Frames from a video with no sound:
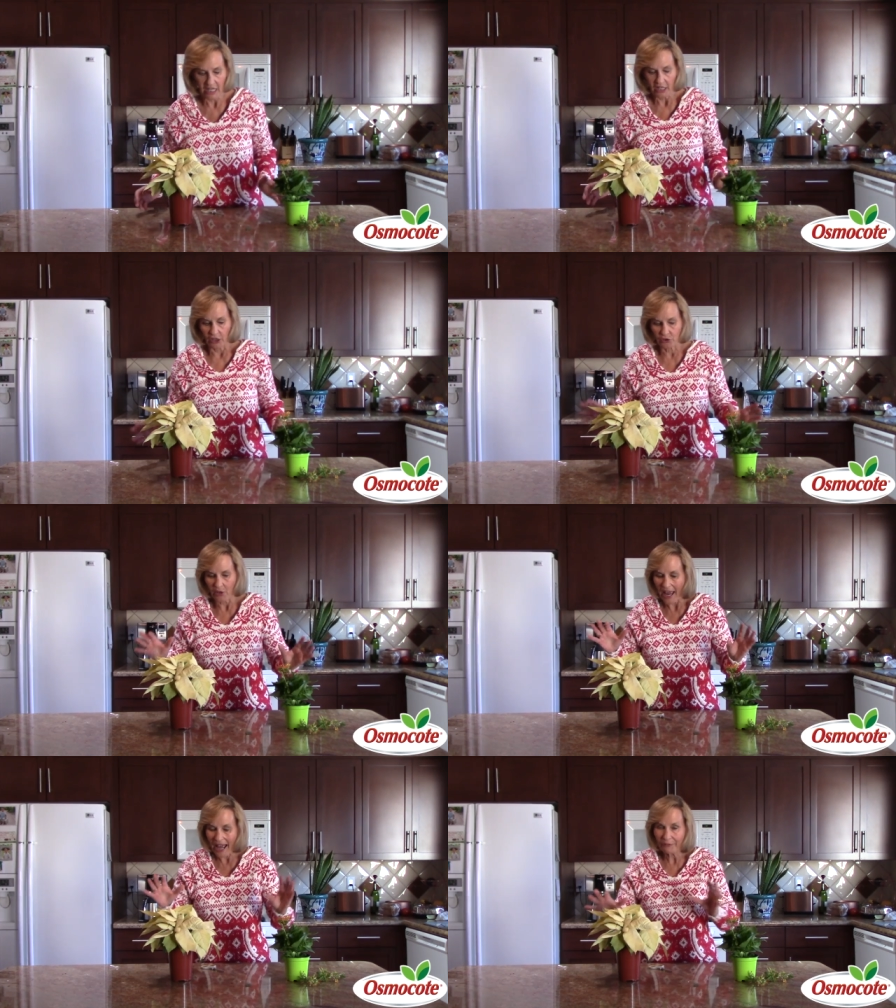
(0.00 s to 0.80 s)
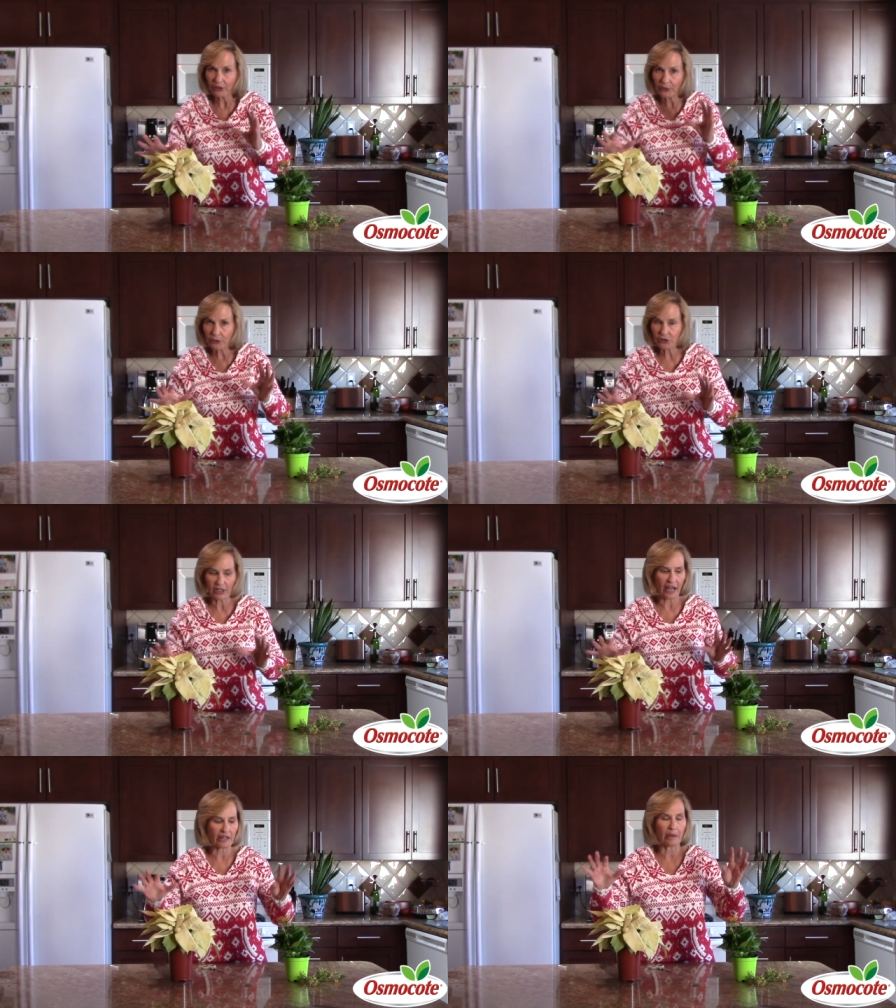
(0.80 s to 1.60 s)
is you have to
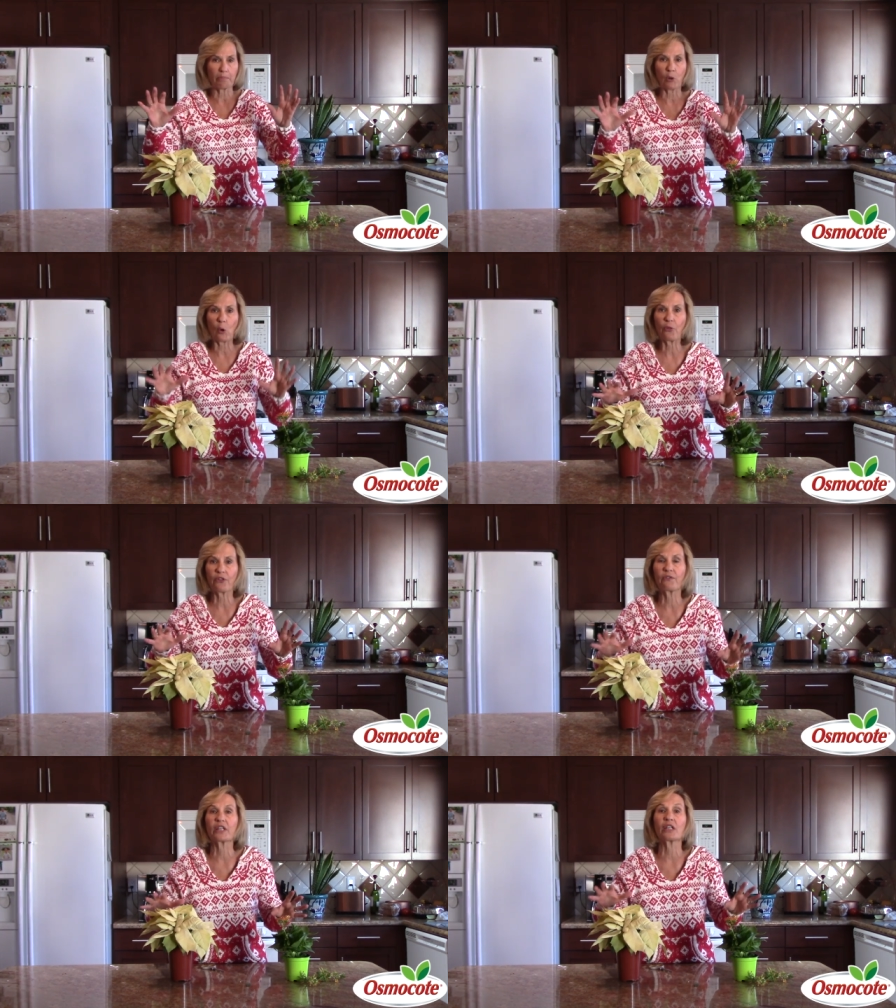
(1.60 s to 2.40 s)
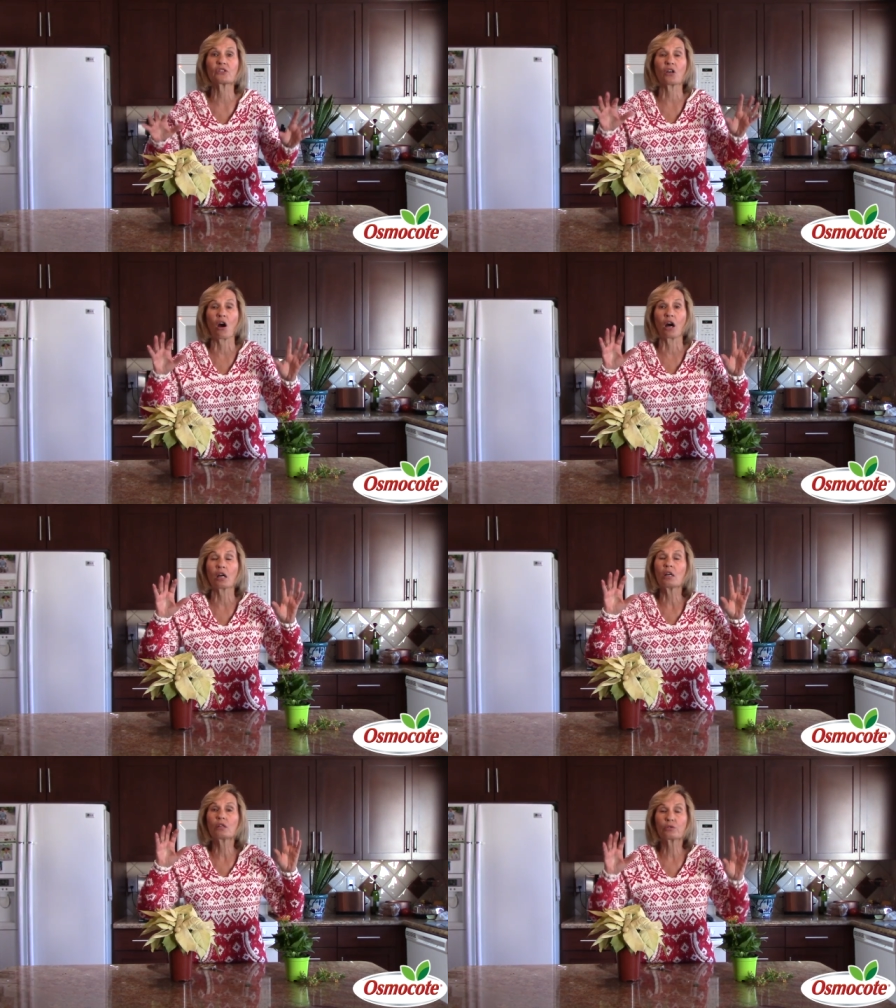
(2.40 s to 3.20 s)
understand that both of these are
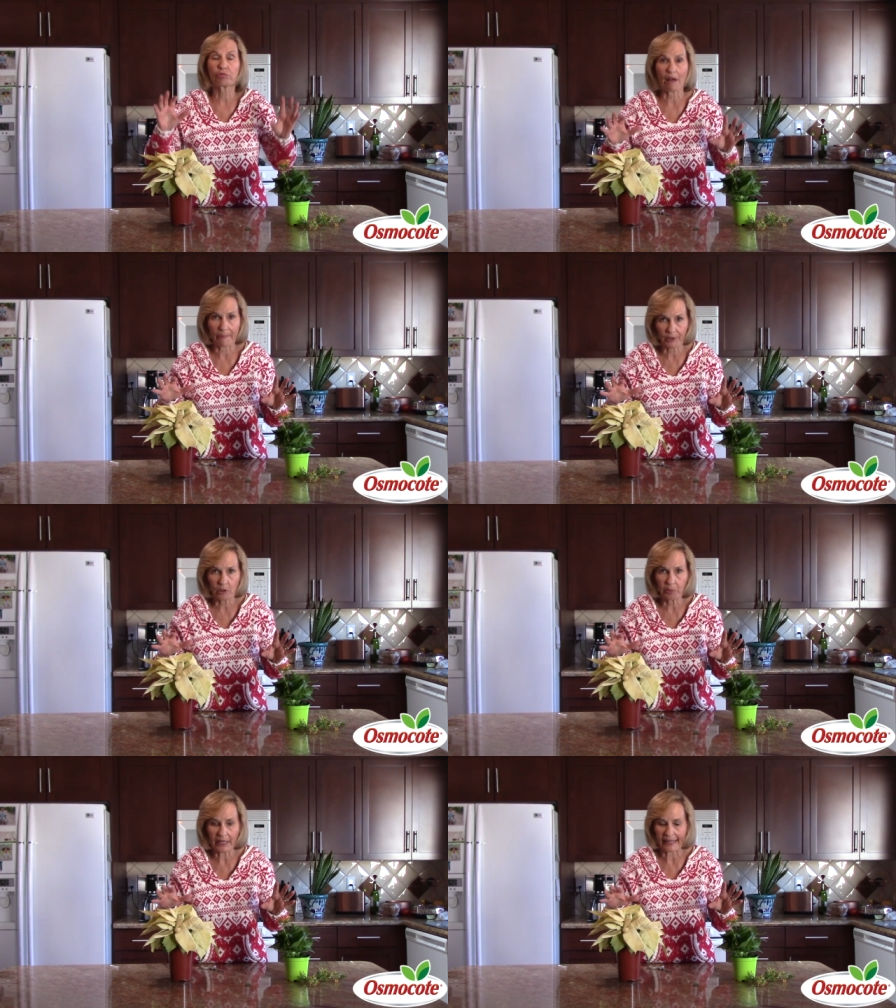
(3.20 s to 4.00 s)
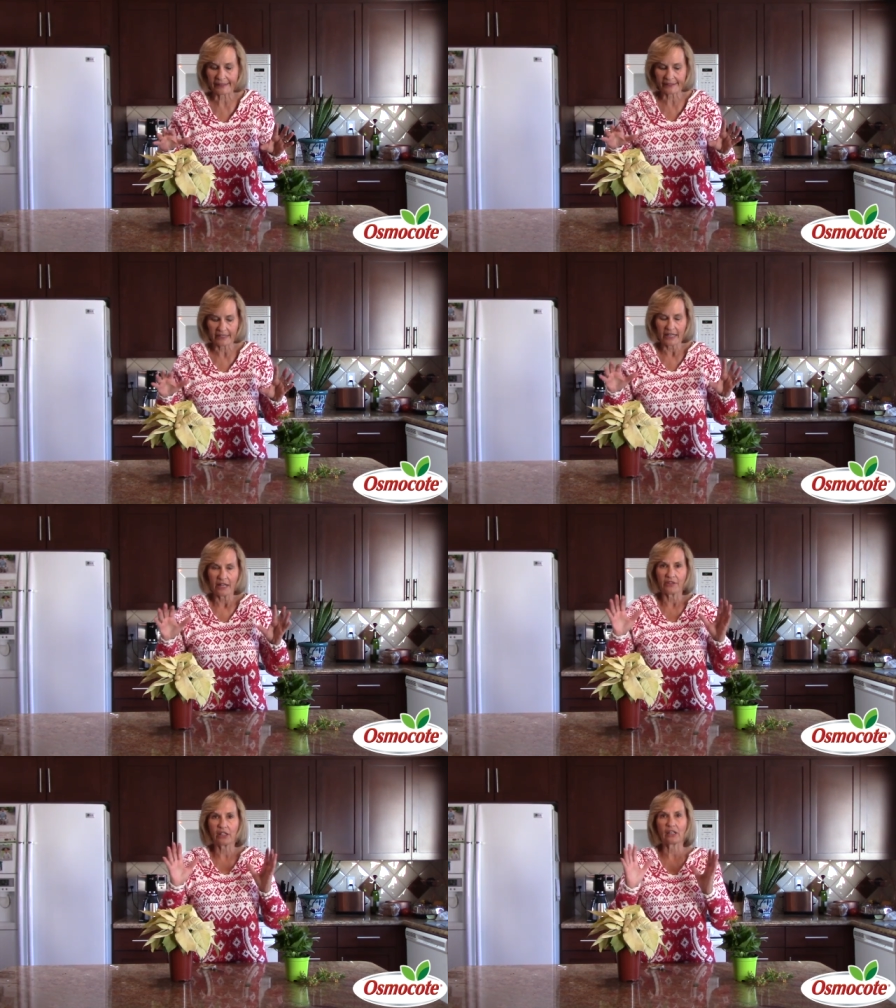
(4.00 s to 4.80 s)
tropical plants
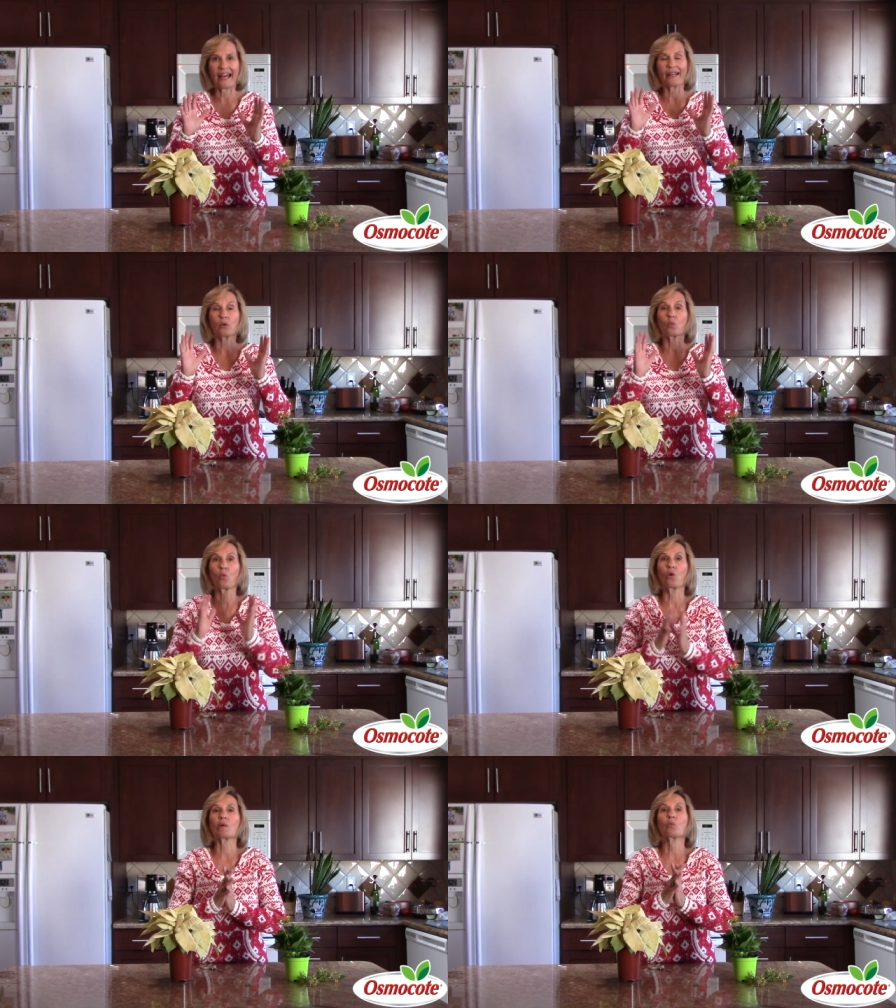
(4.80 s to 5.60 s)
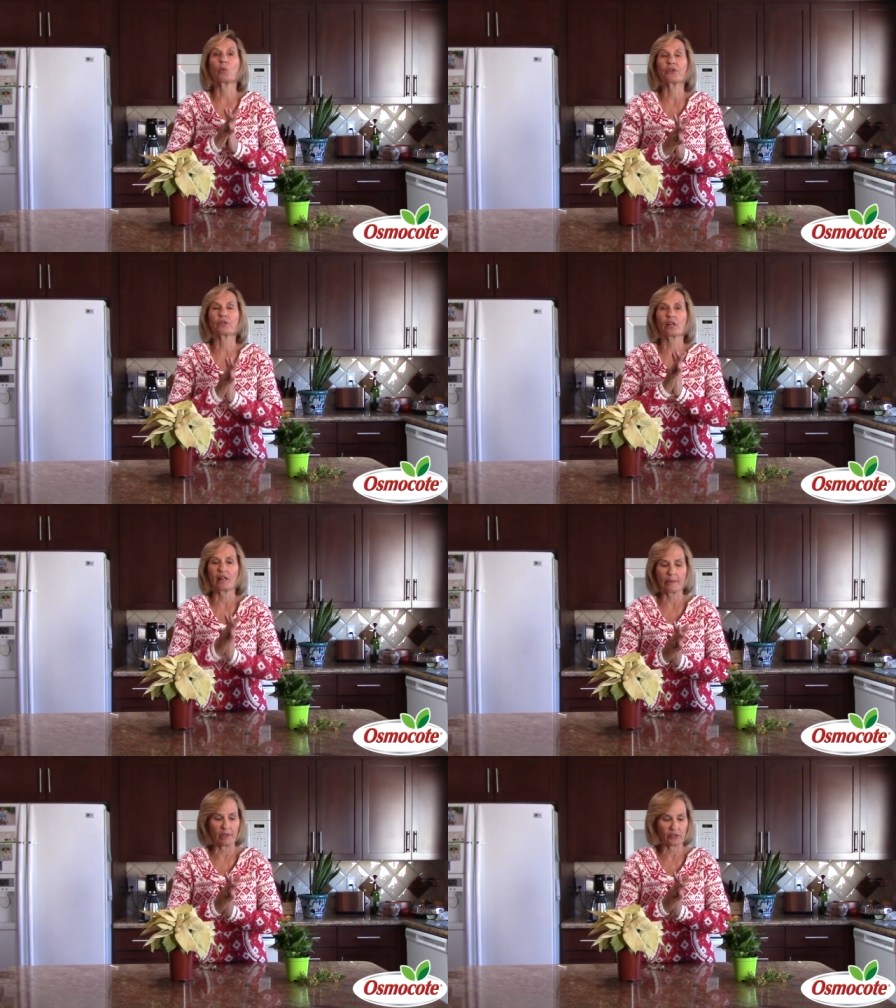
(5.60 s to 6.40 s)
that like warm winter
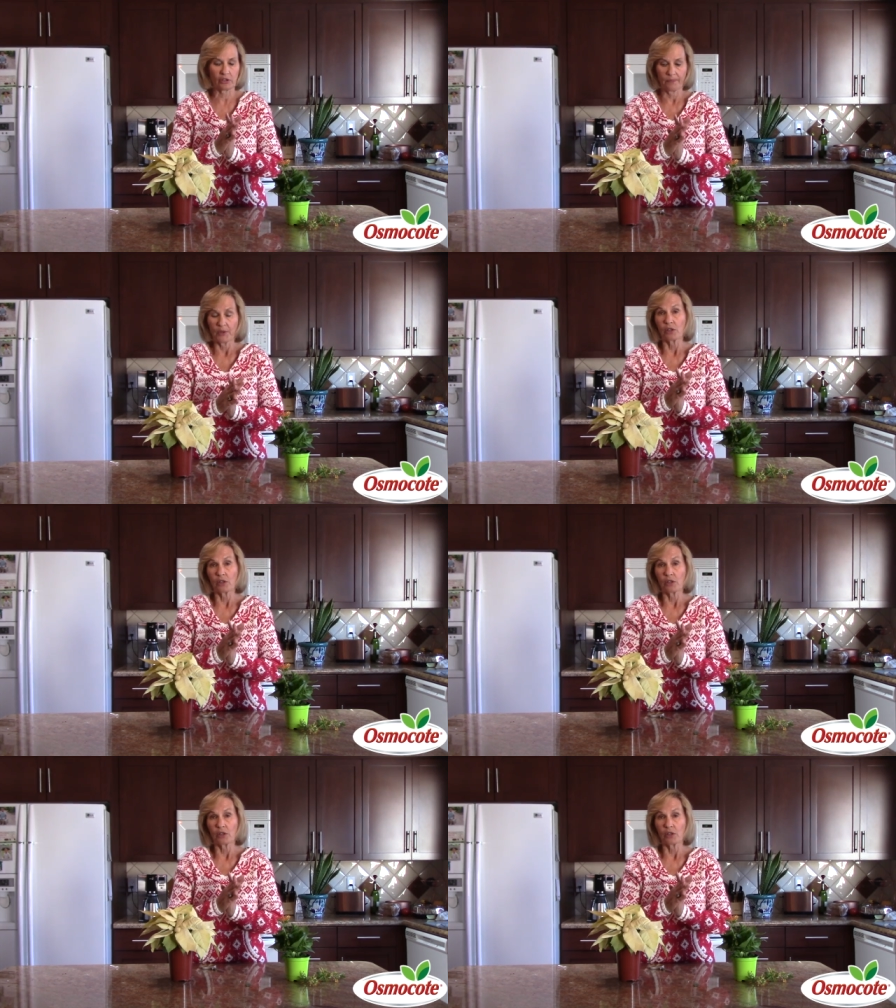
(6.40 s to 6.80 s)
climates.